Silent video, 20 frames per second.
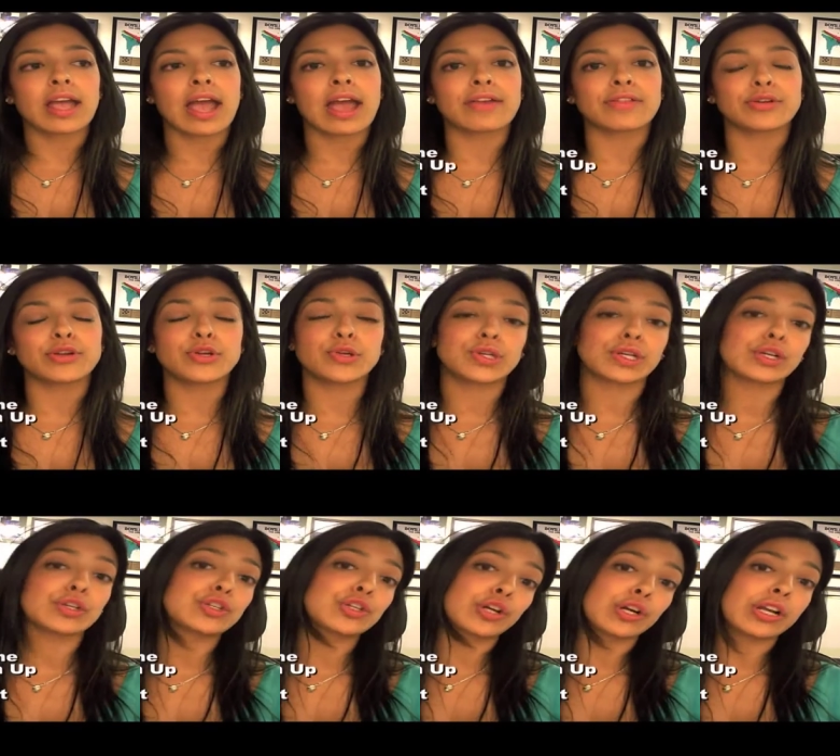and they're using a
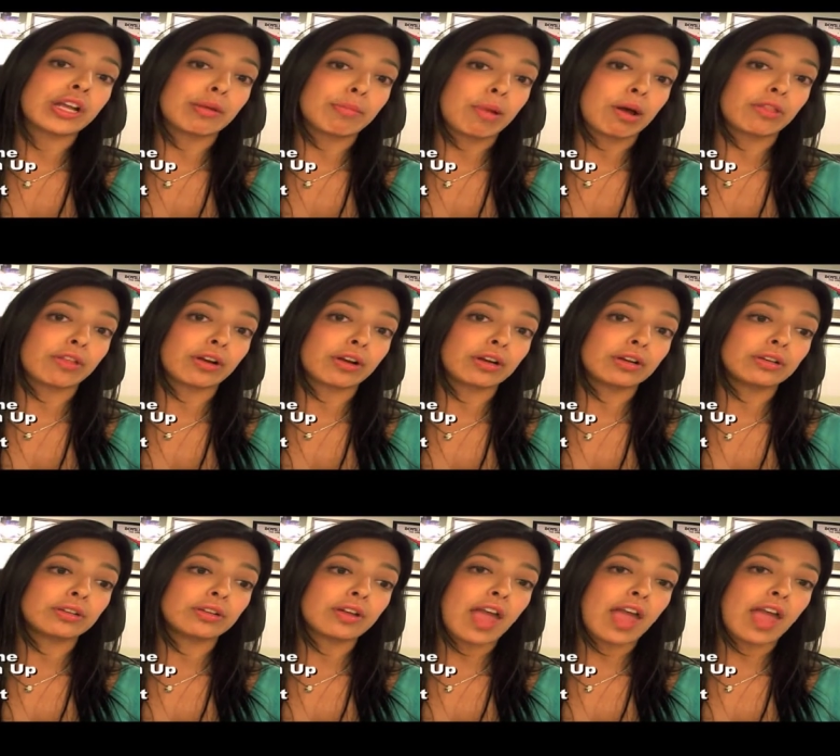surrogate mother,